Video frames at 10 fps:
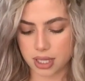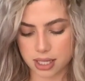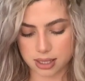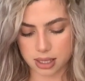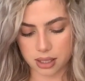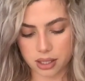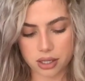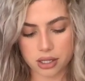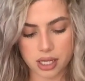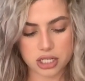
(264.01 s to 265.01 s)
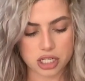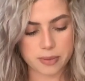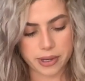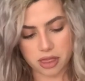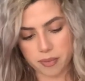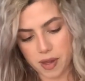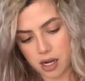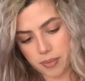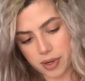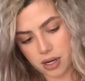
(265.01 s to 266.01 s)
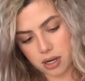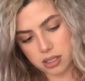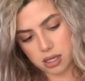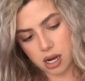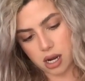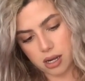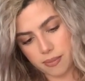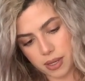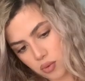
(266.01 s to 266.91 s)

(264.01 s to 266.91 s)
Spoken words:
is literally just put the peanut butter on top.